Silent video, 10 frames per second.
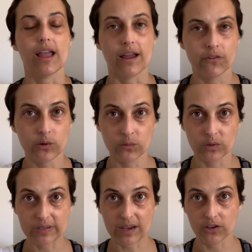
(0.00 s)
everyone
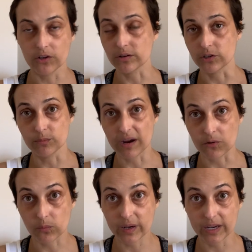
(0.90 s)
will tell you, or you
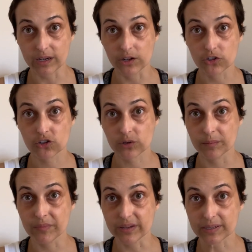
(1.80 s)
might read,
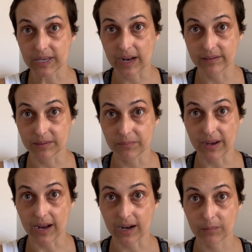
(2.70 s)
trim the sides and
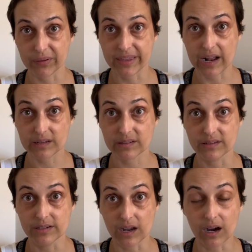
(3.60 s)
back, but that's
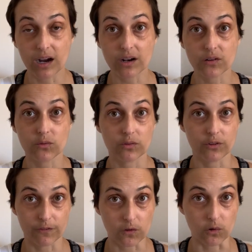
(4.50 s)
not
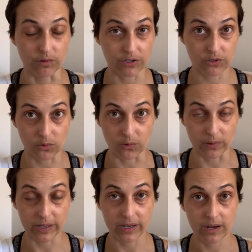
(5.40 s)
the full
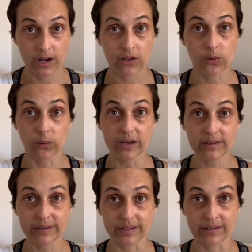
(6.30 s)
story. The
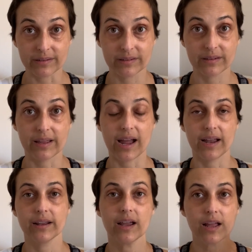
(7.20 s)
reason is
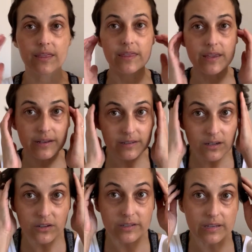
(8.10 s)
that these
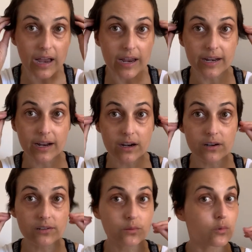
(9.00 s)
little side
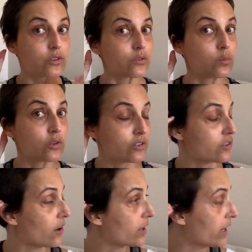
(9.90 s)
hairs will
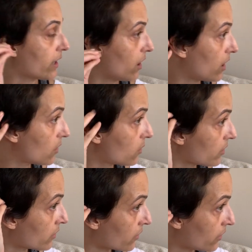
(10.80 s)
start getting
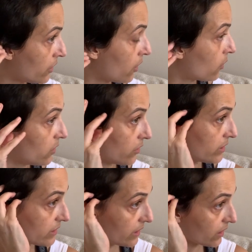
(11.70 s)
awkward. You
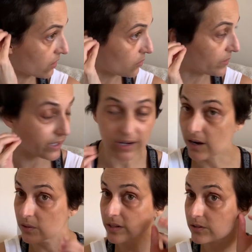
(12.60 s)
can see a little bit
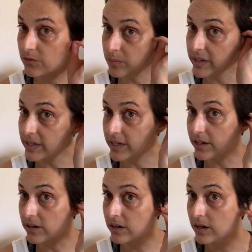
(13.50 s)
how it is for me
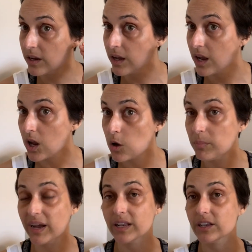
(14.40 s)
here,
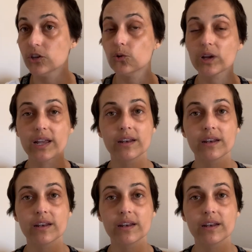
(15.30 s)
but you